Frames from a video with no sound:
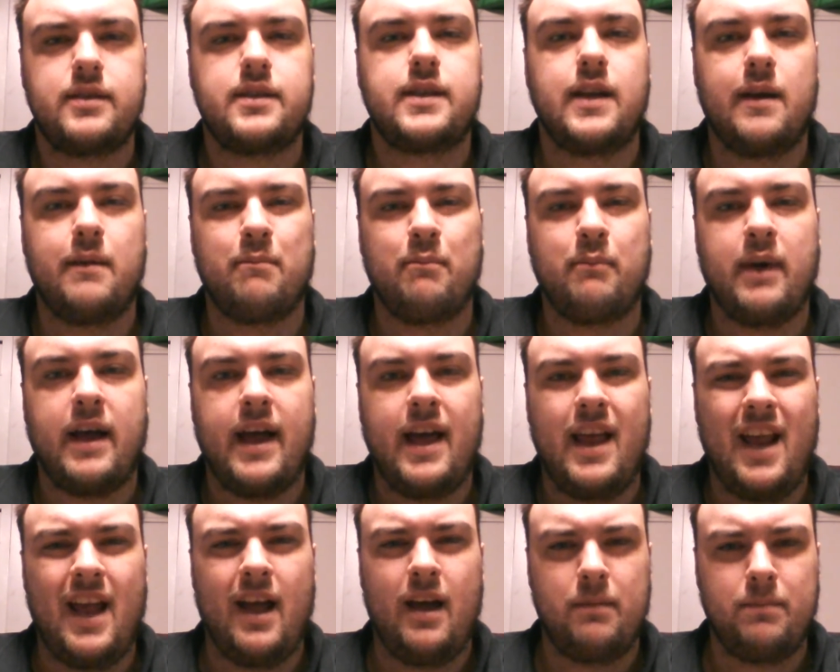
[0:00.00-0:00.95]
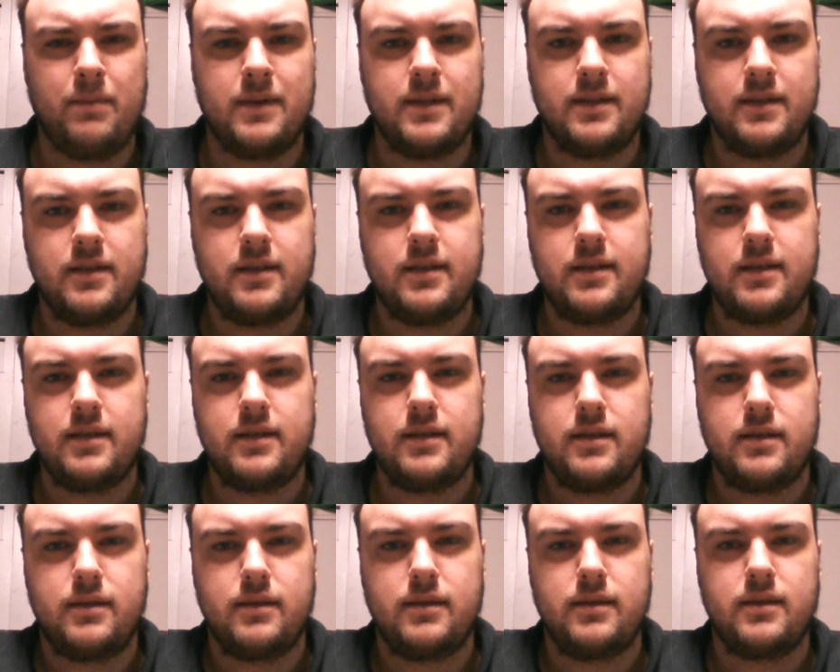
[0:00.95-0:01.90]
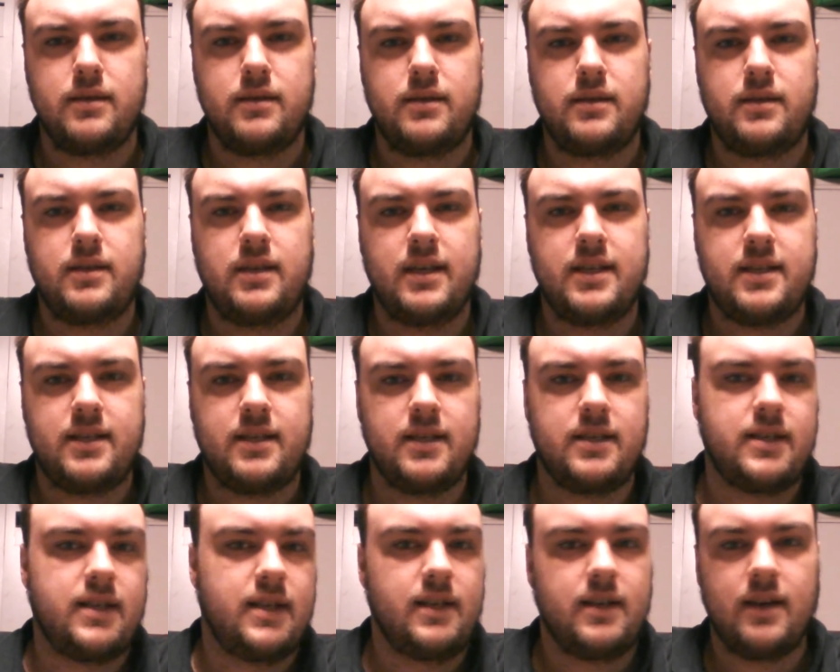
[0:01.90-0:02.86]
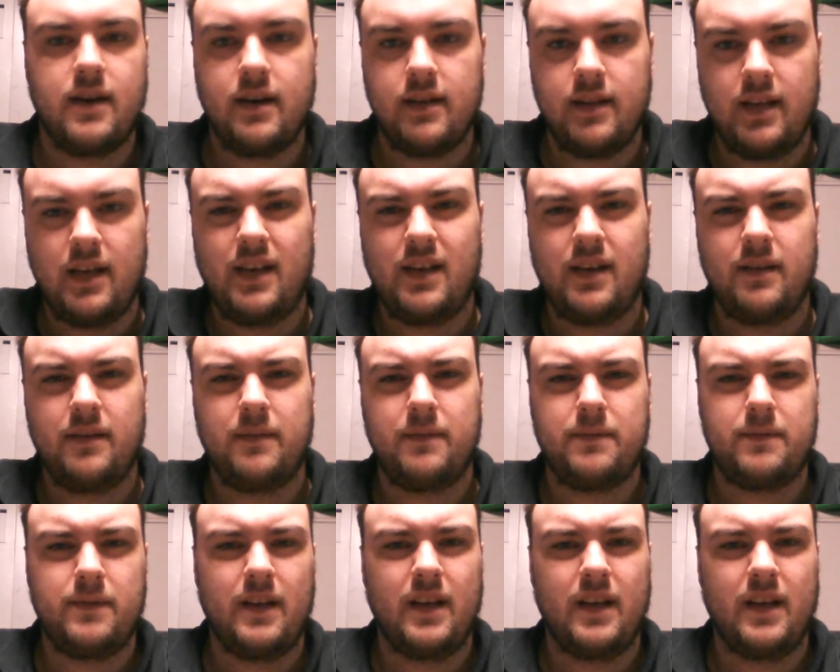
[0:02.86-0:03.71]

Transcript: something bad happens, just to send our love.